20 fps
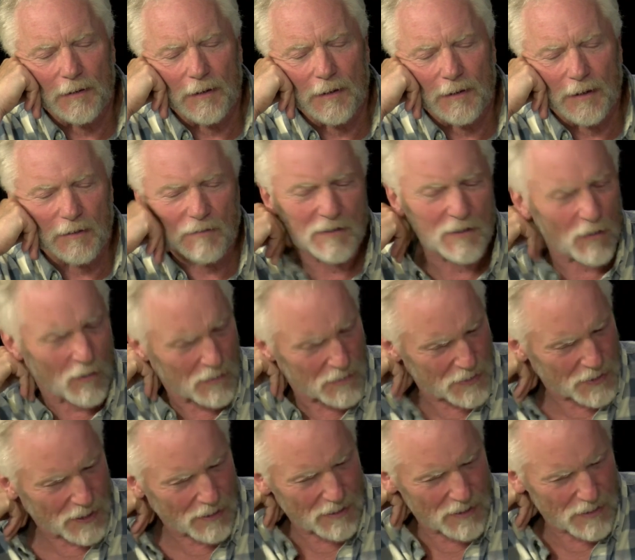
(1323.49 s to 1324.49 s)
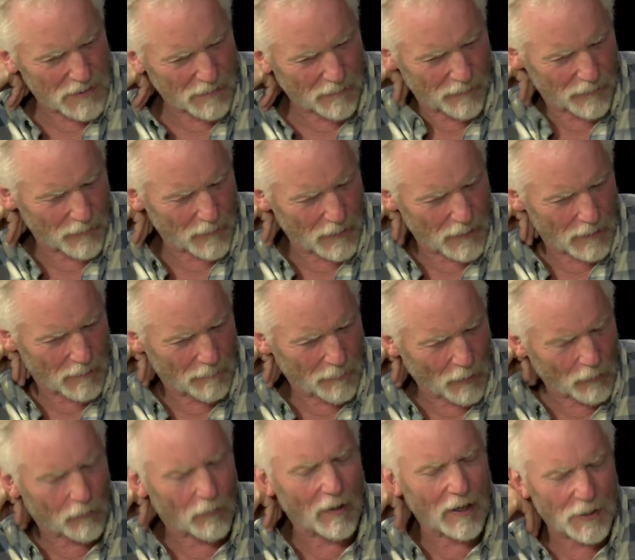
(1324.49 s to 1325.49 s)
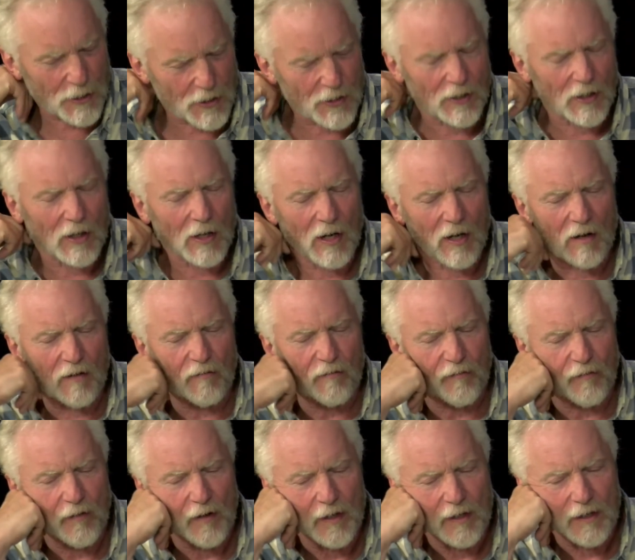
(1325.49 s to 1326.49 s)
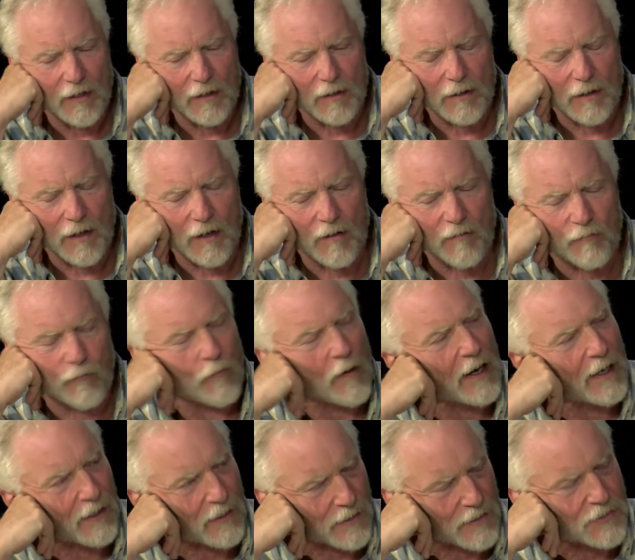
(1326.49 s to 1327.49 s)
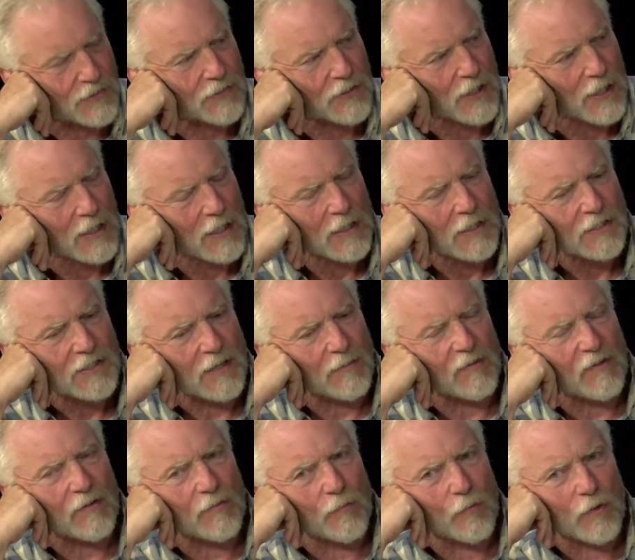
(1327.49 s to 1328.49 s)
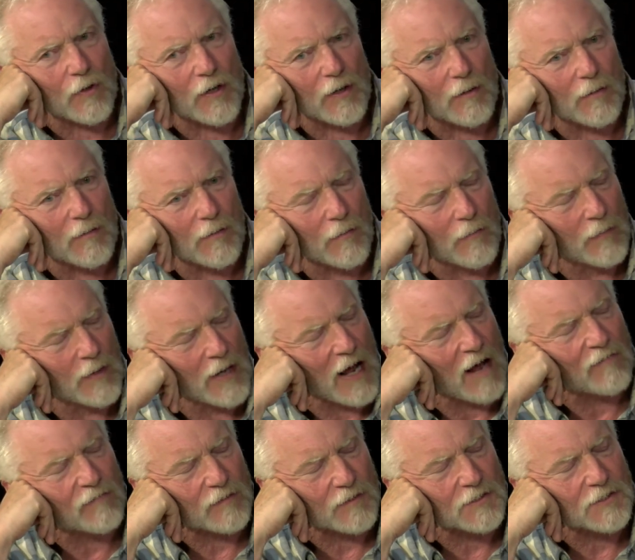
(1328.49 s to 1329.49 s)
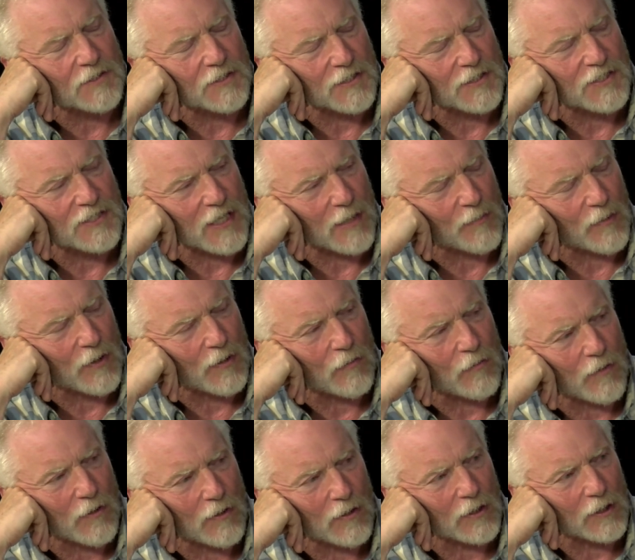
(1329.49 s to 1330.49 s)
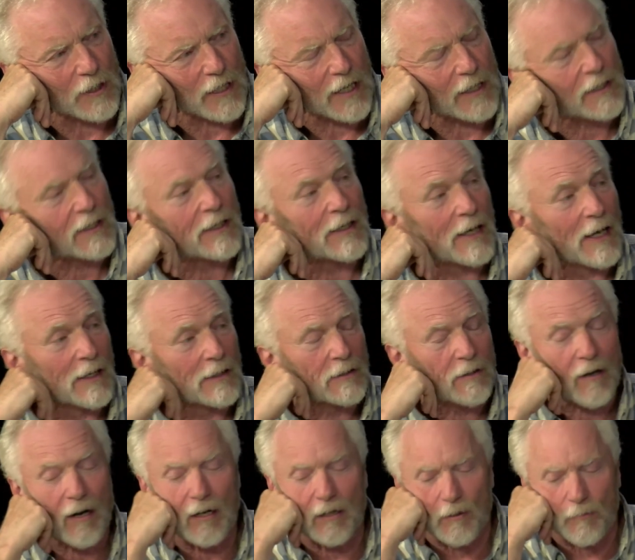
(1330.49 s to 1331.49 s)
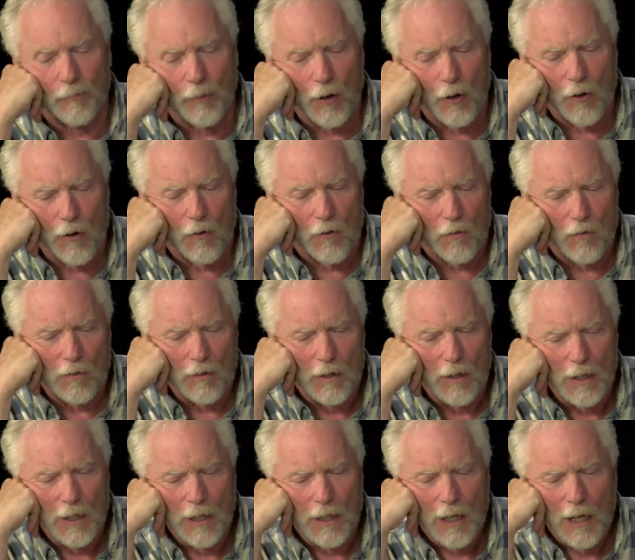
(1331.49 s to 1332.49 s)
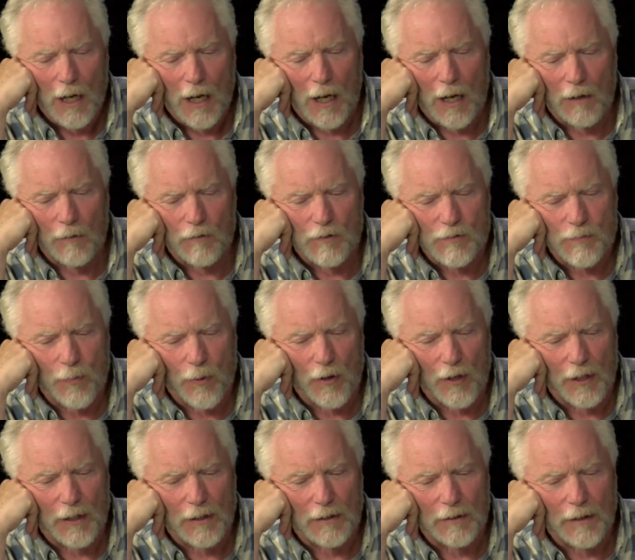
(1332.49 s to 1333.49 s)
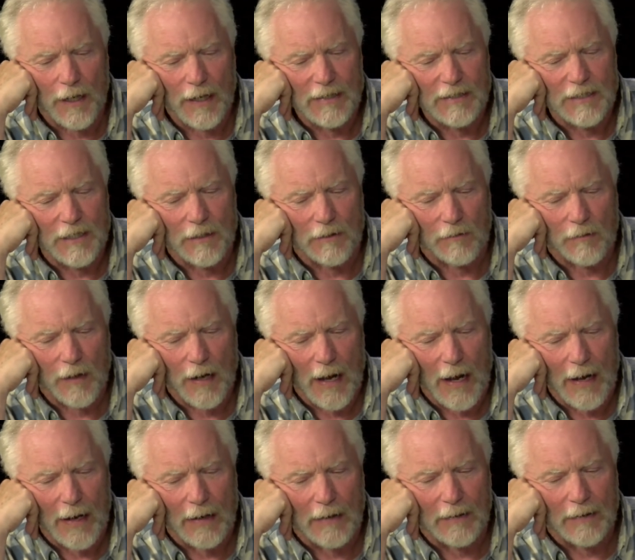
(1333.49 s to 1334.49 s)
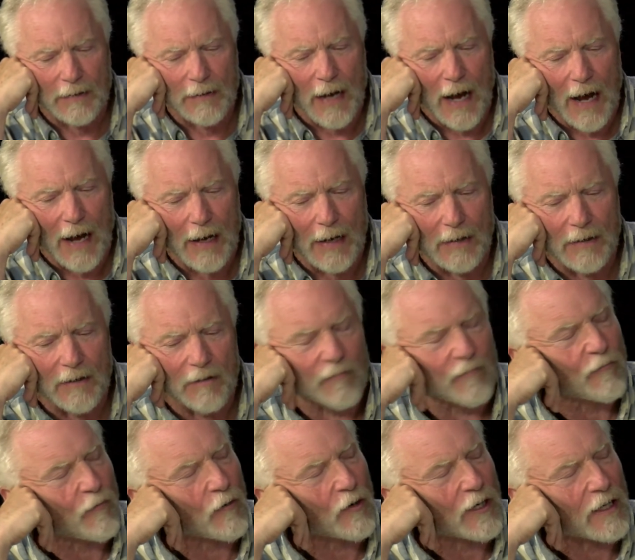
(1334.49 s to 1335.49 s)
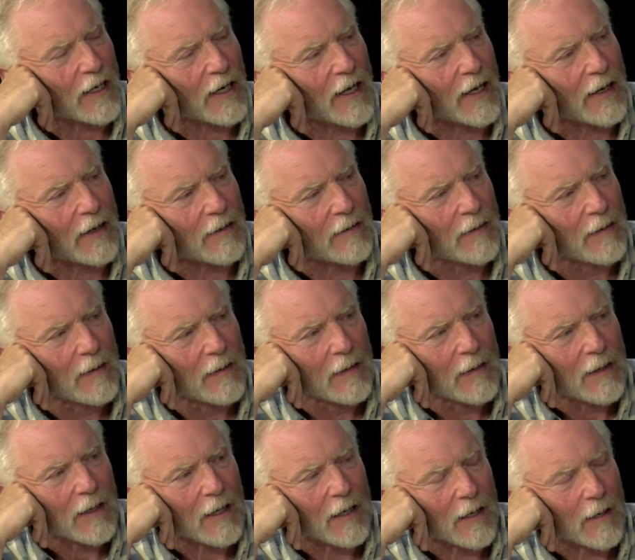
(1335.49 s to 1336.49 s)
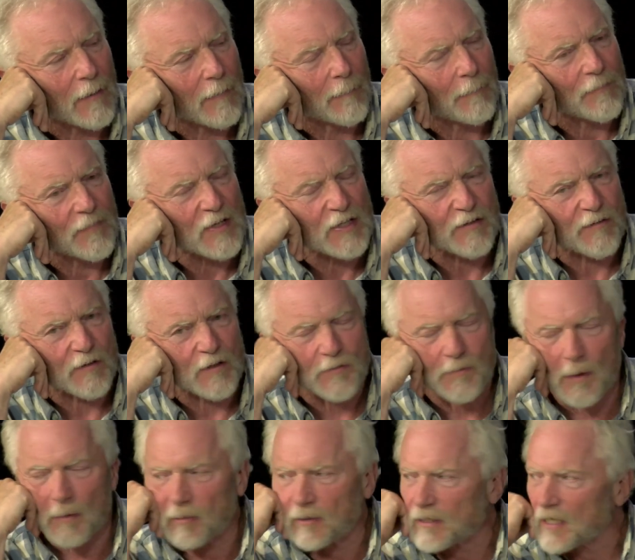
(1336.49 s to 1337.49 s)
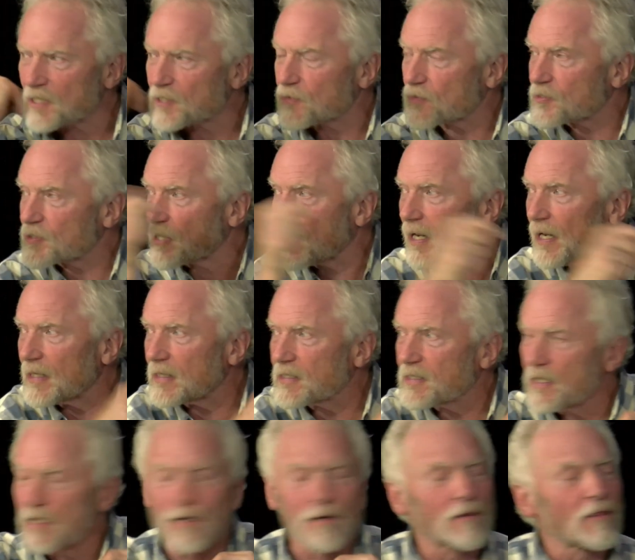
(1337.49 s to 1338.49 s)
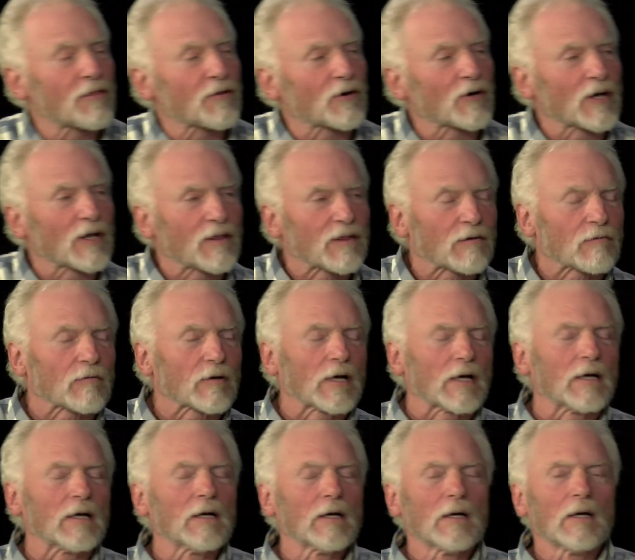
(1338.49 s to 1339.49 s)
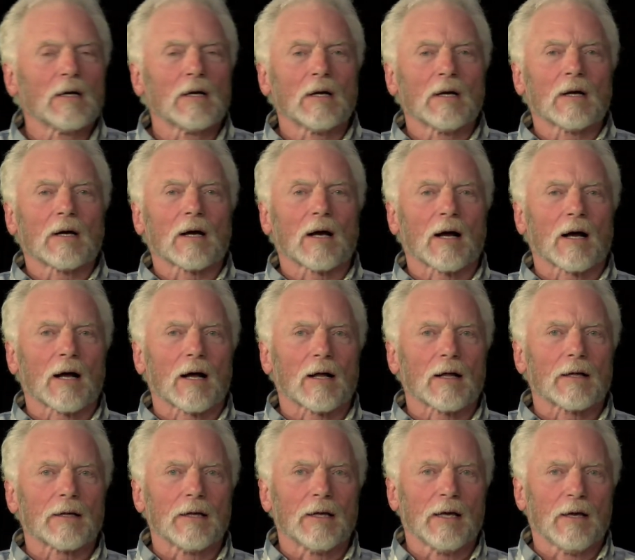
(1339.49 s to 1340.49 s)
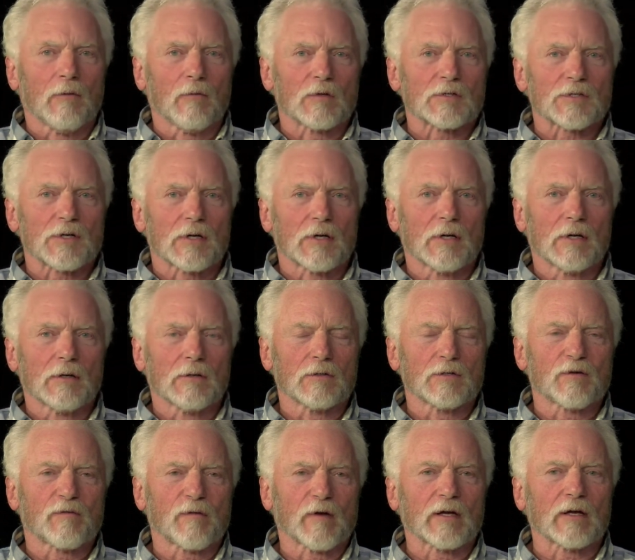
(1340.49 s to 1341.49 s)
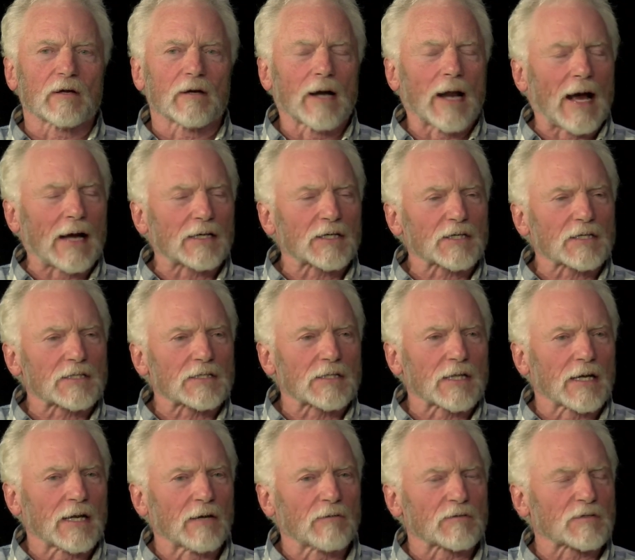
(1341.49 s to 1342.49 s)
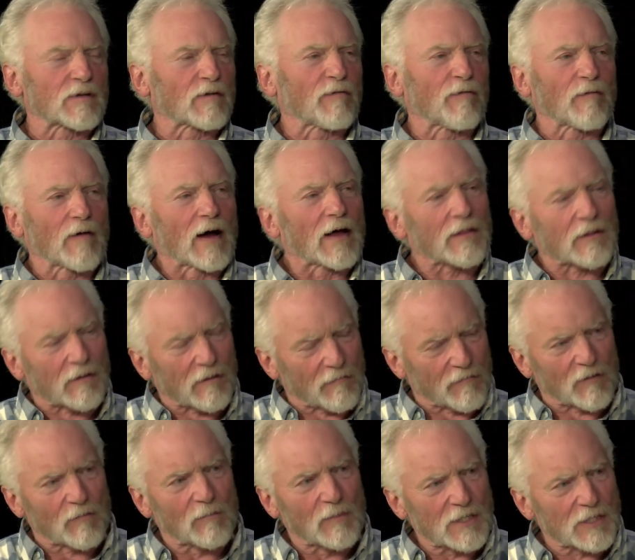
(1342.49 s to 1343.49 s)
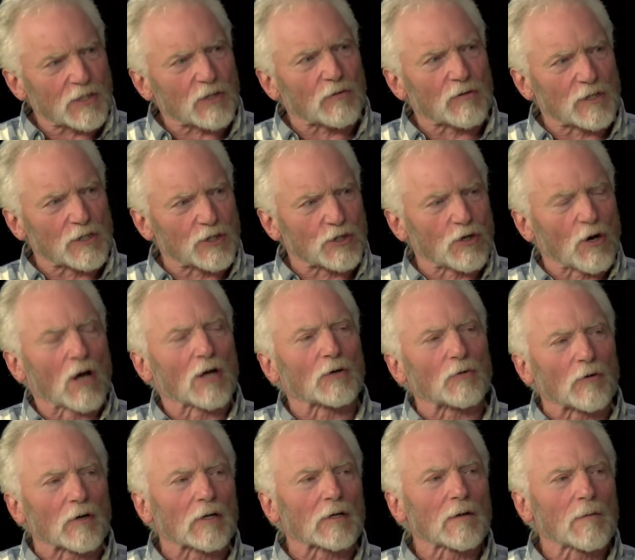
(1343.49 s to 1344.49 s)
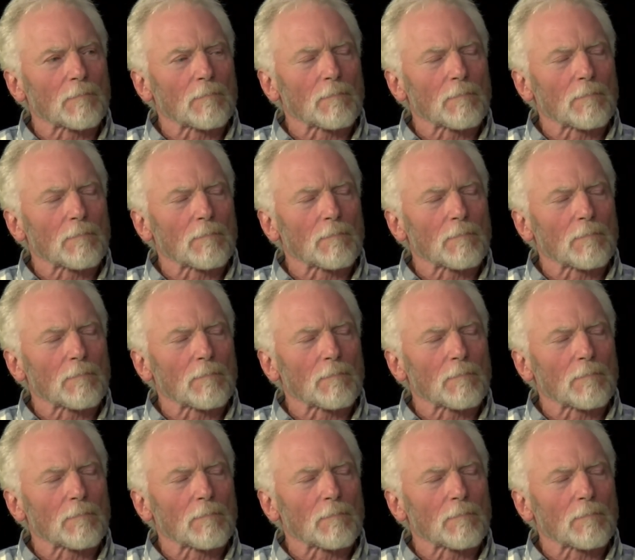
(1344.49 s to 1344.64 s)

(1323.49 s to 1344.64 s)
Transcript: there are a whole series of progression of, of writers. Some of them were novelists, and some er, early on, like Edgar Allan Poe, uh, who was born in 1809, died in 49. Mm. Um, his first publication was 1833. Uh, he was a huge figure, not just that he was the father of the mystery genre